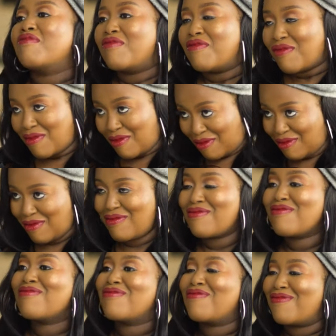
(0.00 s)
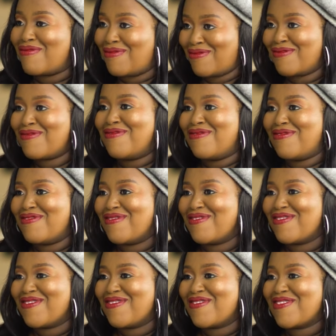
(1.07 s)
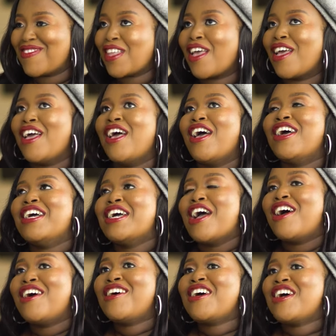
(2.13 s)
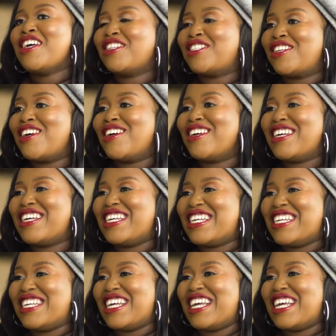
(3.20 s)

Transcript: You know, it takes a few weeks. I don't know how long. How long does it take? Uh, it does, obviously depends on the